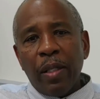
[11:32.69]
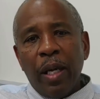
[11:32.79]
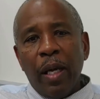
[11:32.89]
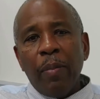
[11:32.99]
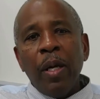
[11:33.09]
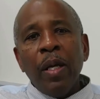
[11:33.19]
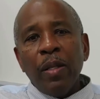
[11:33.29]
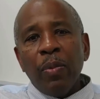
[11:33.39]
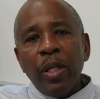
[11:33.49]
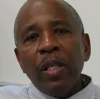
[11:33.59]
game,
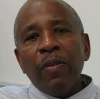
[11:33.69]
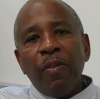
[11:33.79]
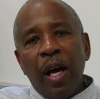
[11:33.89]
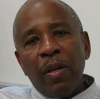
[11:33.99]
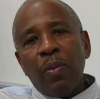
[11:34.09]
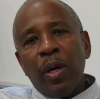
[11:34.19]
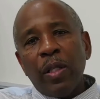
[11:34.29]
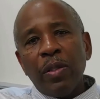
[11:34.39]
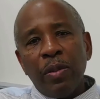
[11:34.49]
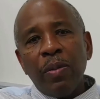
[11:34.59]
then we need to find a way
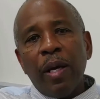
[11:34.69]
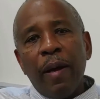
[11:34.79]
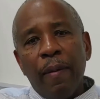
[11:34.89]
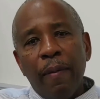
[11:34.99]
to do that.